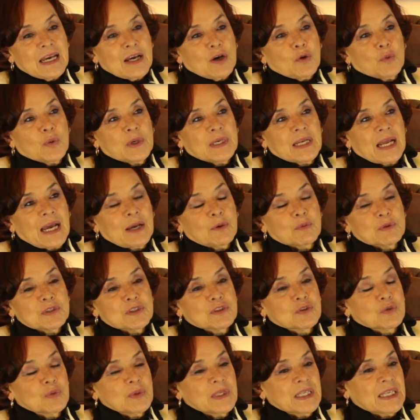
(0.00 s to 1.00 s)
When I was
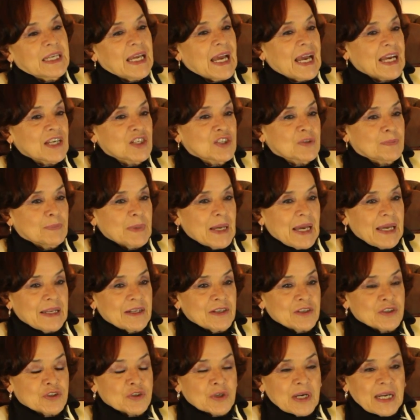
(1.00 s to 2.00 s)
doing cash
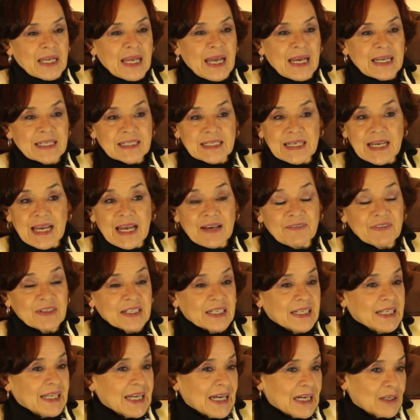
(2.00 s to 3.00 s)
manager, I had to have an
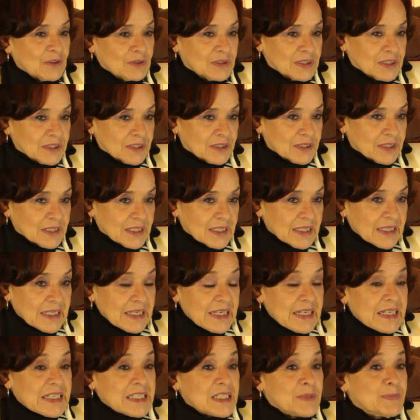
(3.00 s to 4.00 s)
accountant
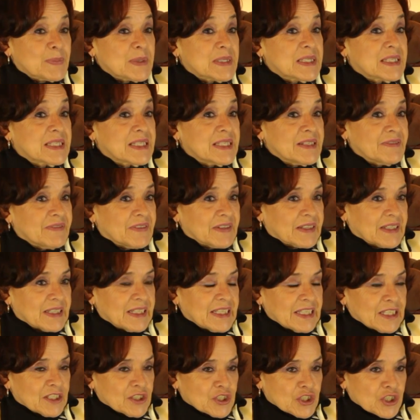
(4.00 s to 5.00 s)

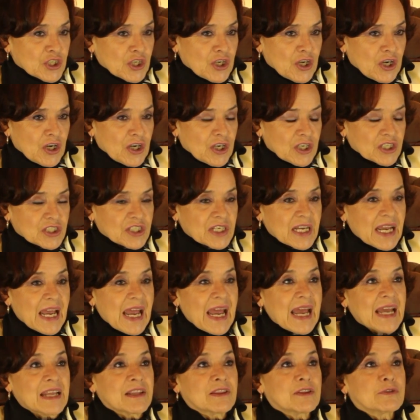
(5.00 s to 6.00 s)
specifically in charge,
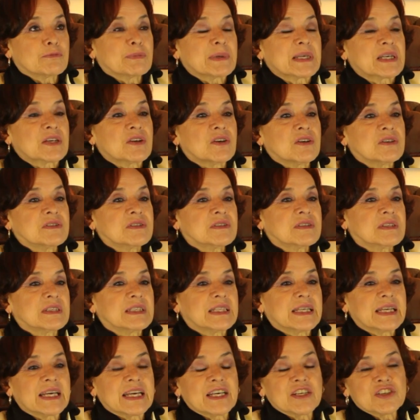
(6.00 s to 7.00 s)
and the
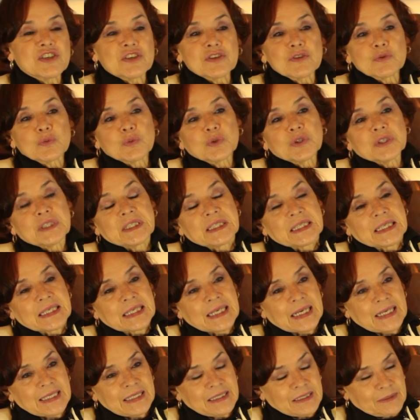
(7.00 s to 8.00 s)
reconciliations were a
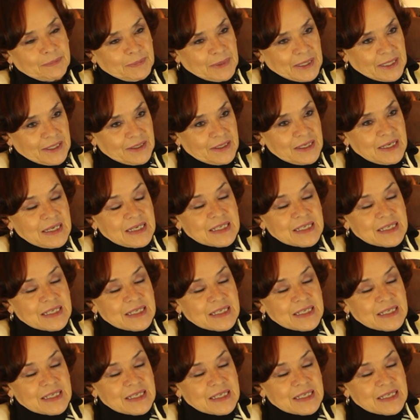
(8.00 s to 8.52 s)
nightmare.